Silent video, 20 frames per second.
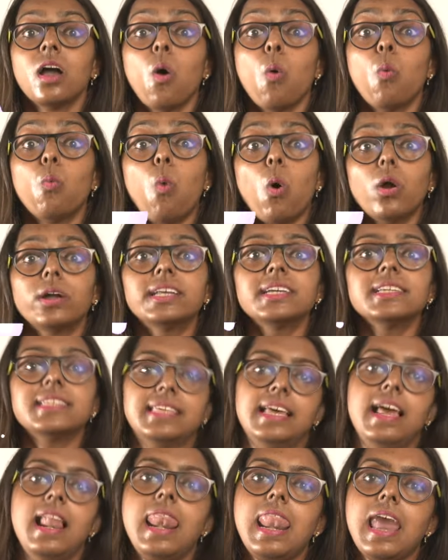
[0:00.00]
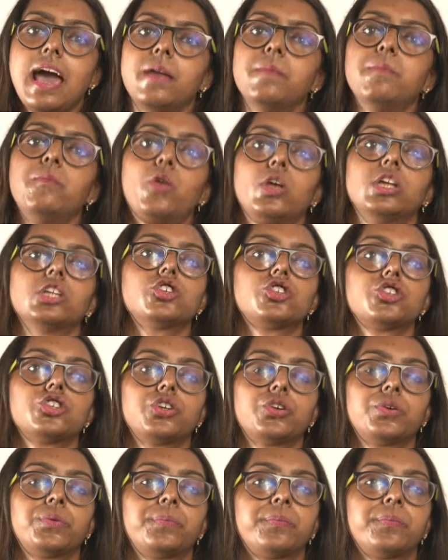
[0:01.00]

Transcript: What is Lionbridge?